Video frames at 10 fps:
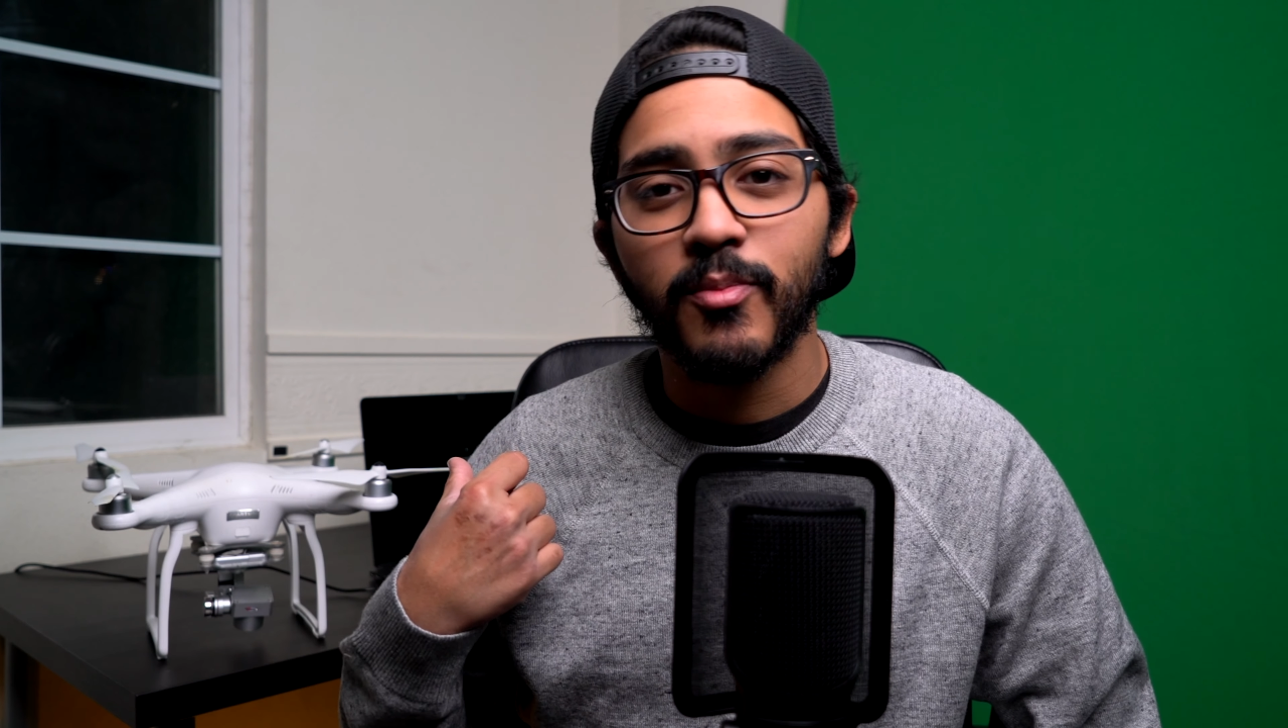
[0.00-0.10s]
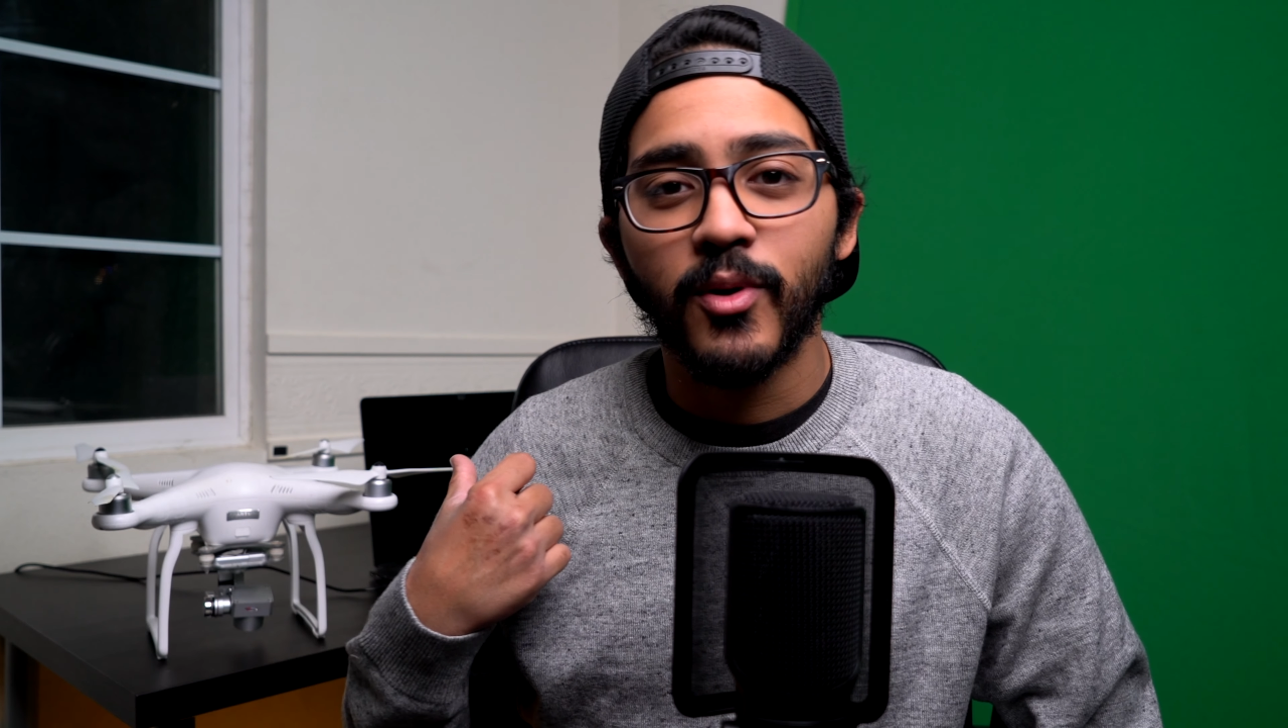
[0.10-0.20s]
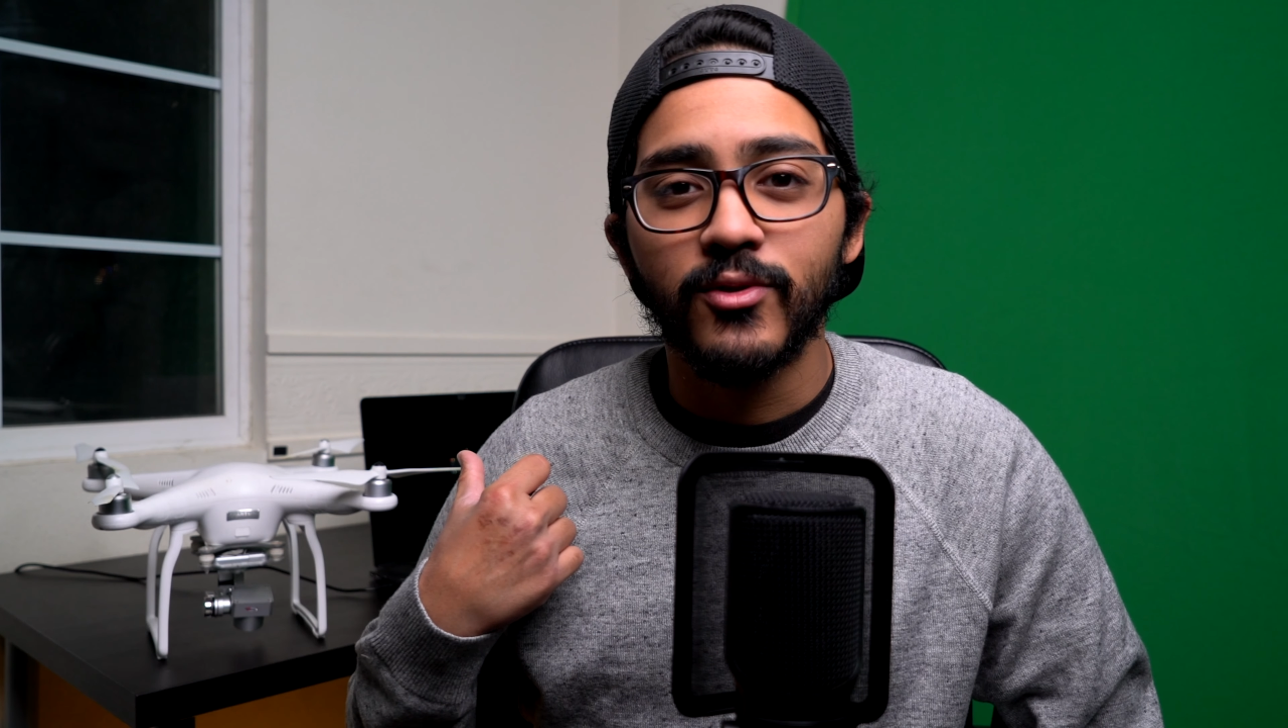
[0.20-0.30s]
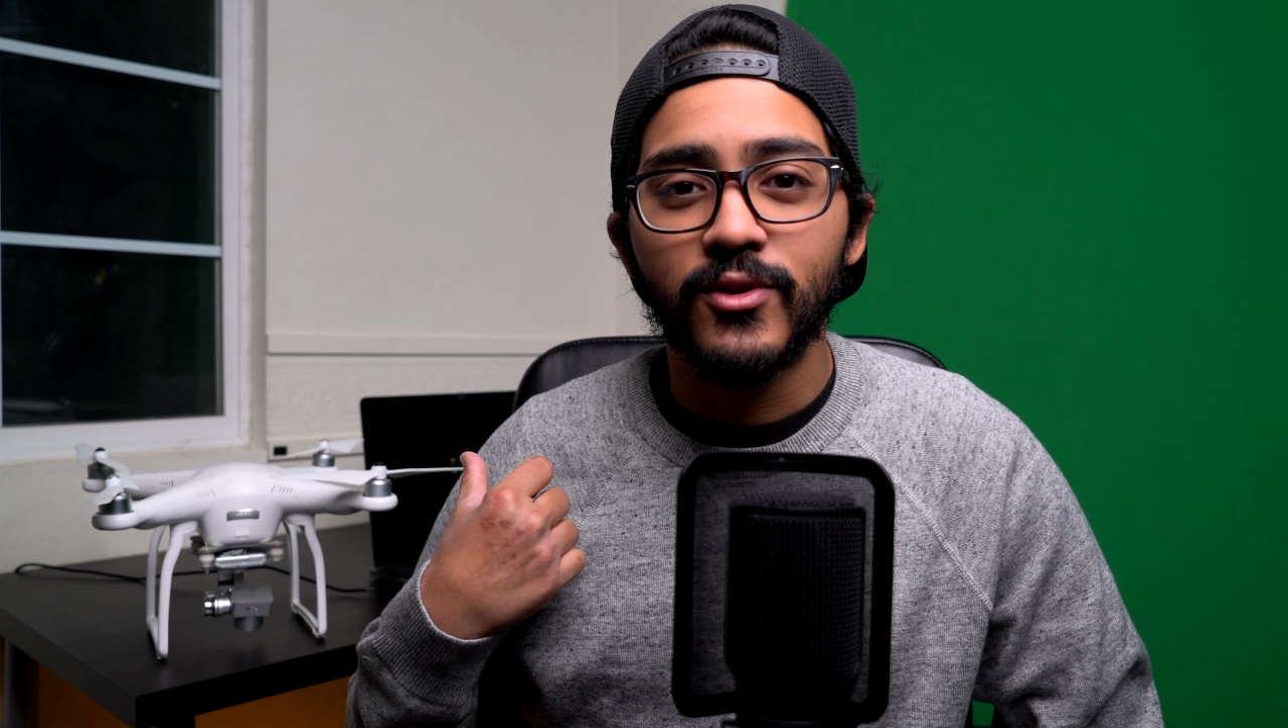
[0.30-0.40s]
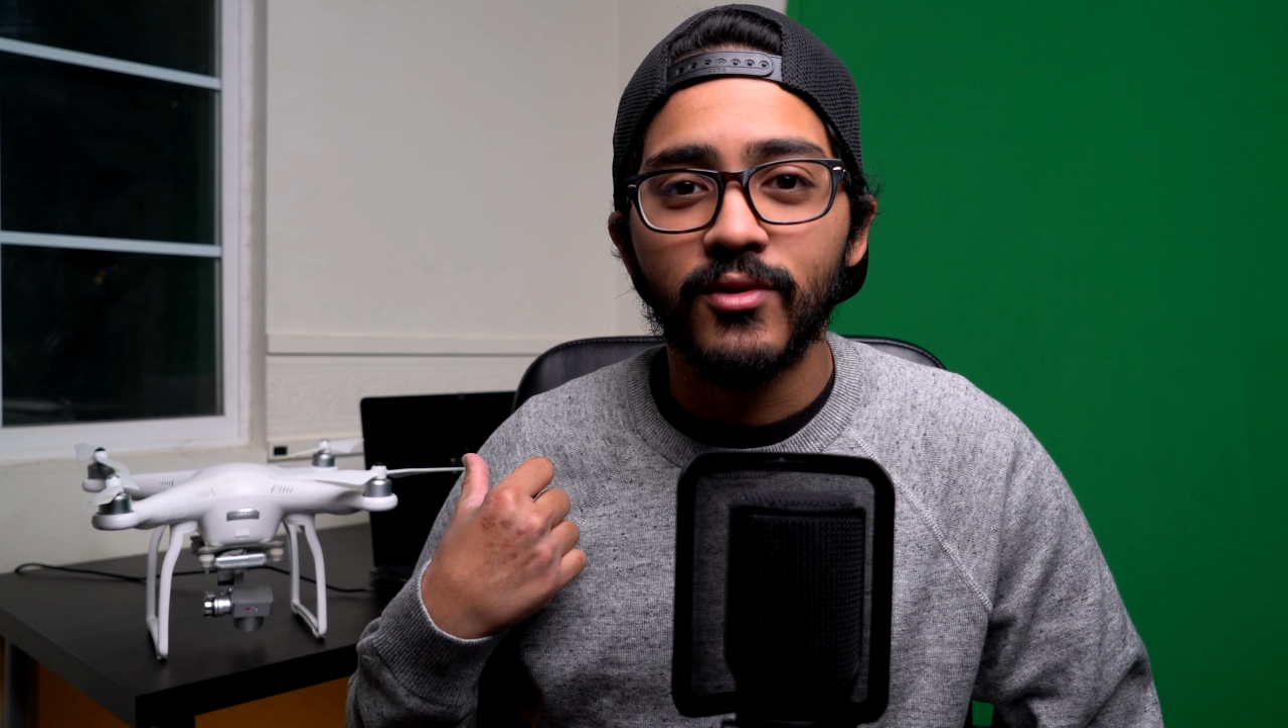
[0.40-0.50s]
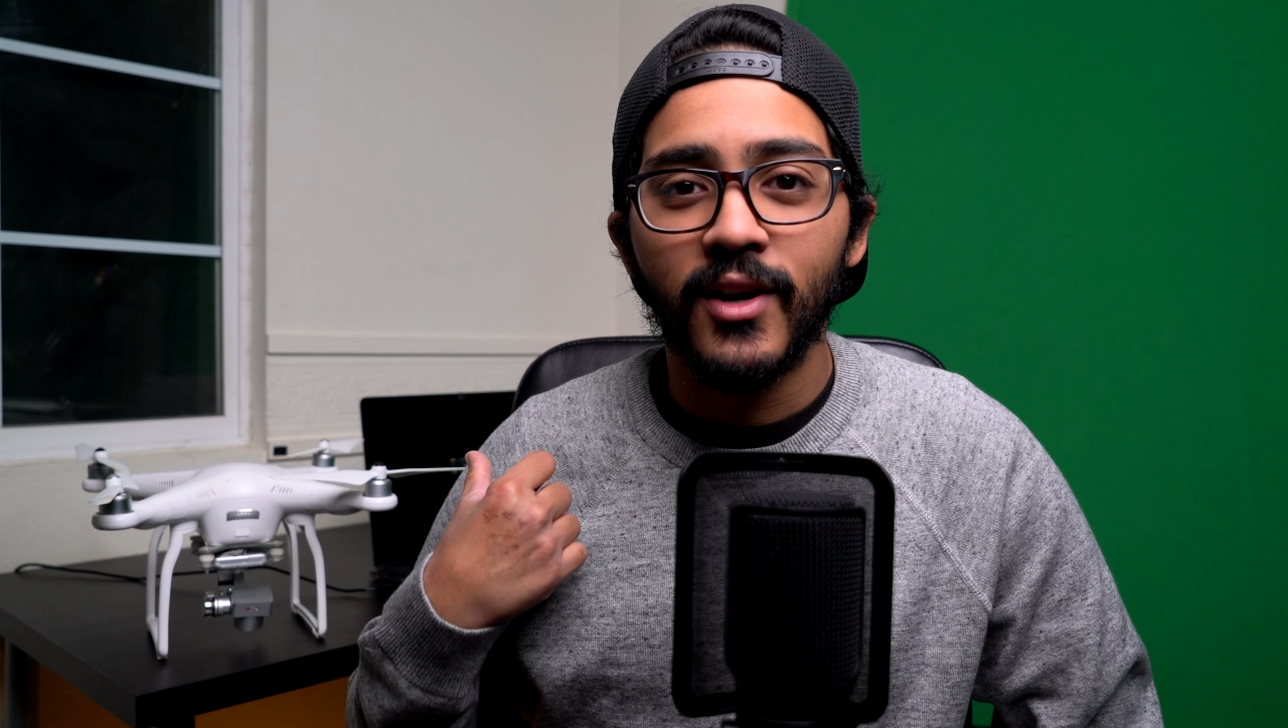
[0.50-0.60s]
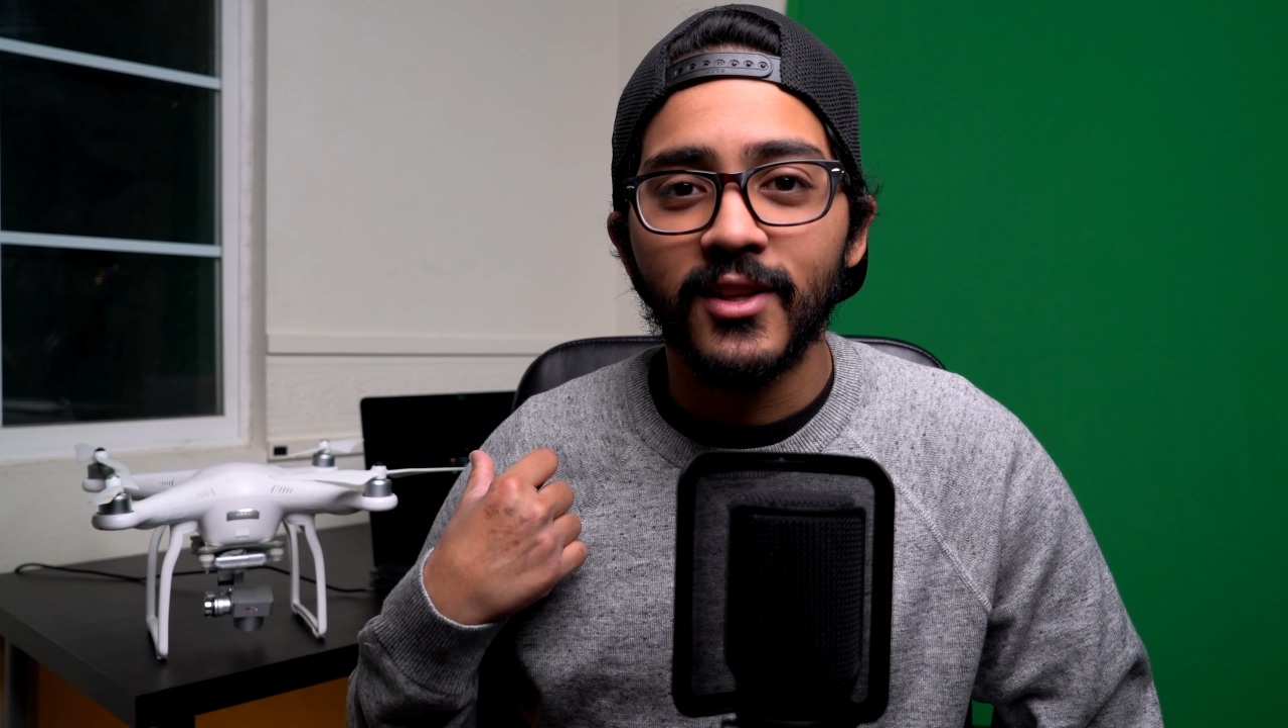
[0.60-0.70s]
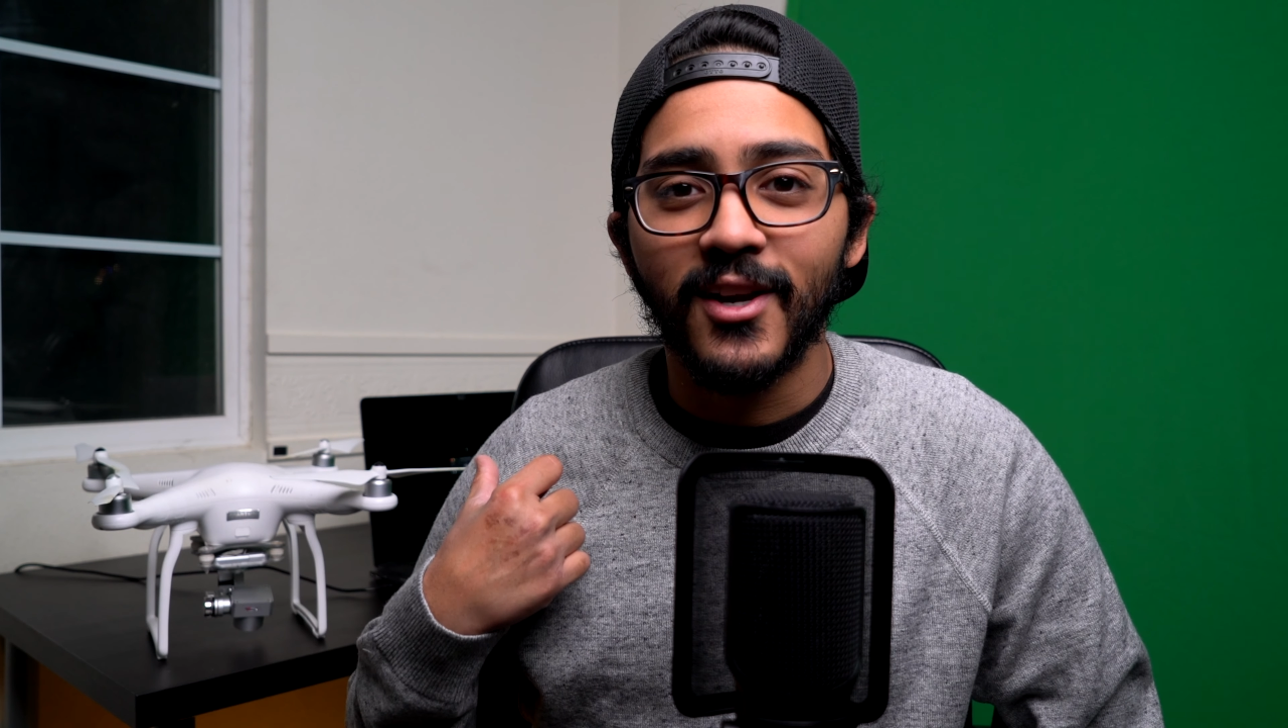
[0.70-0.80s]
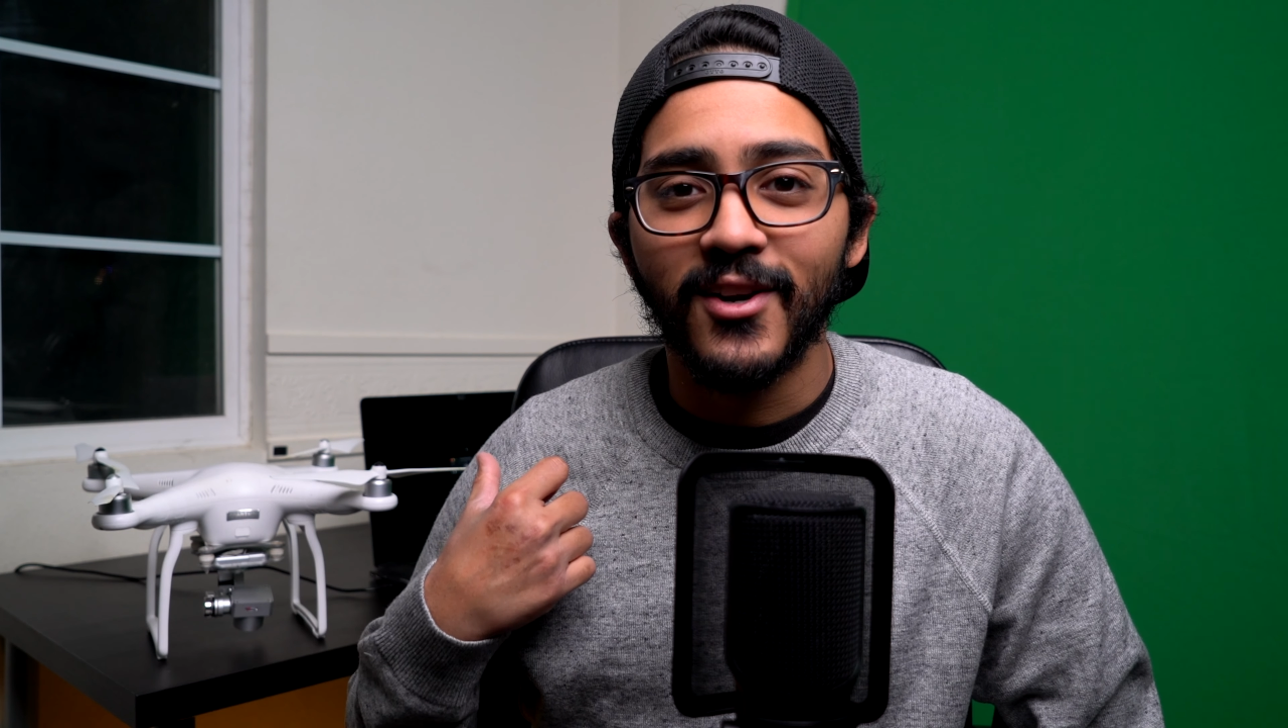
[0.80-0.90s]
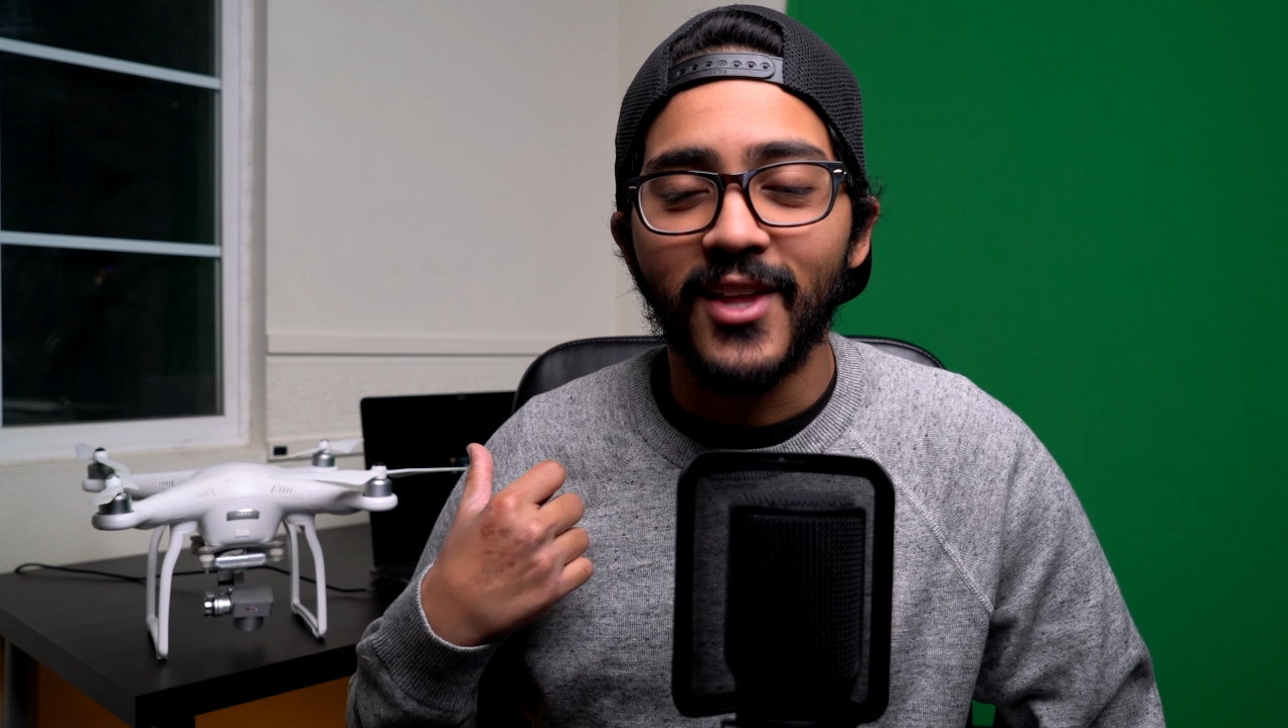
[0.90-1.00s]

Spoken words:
Pro 2 right there,